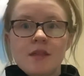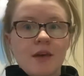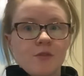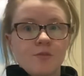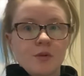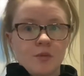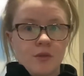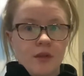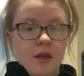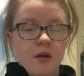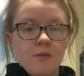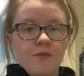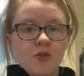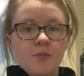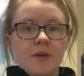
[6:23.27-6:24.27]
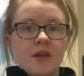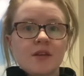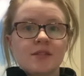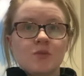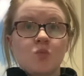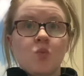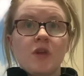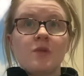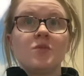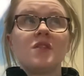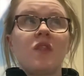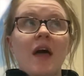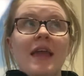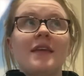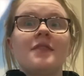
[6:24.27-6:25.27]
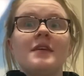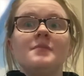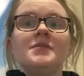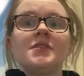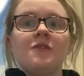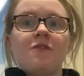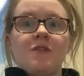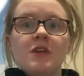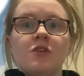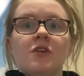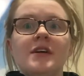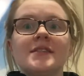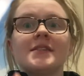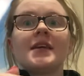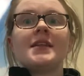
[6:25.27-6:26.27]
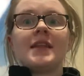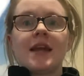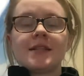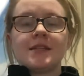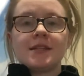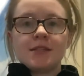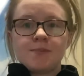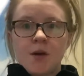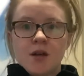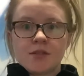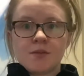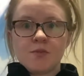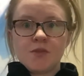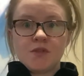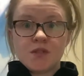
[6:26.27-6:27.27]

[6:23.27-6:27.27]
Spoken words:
that would be really helpful, because we would like them to feel as connected as possible.